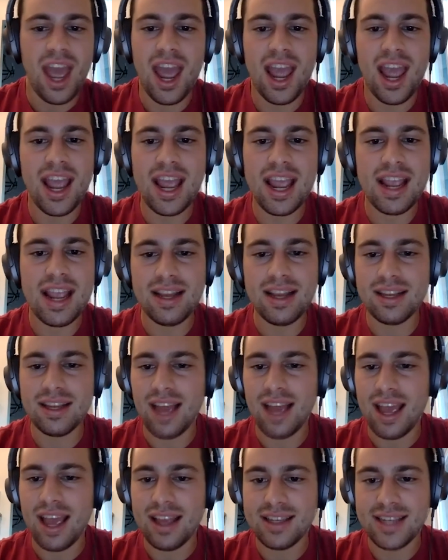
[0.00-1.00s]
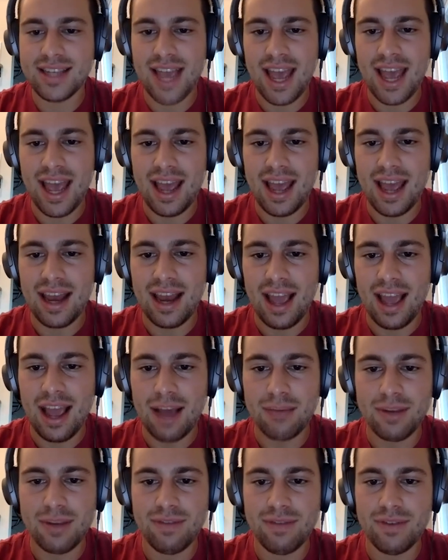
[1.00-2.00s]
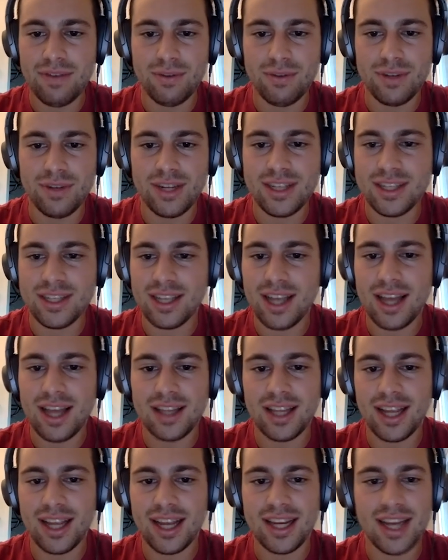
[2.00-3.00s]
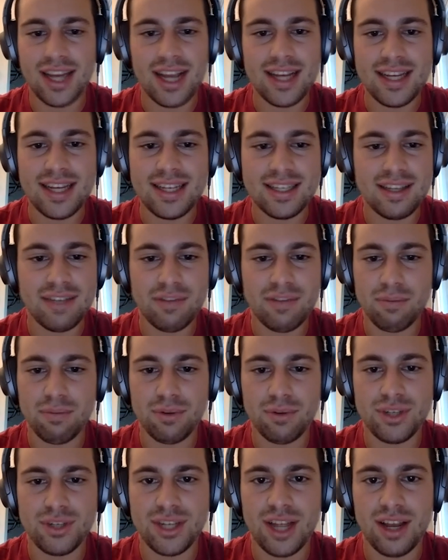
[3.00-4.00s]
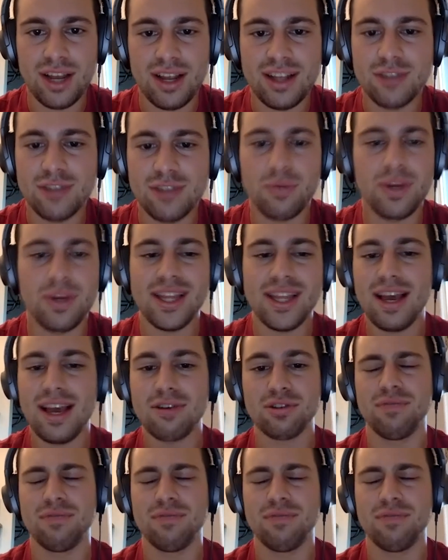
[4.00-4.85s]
It is at how many views? It's got like a 97%. It's 20,000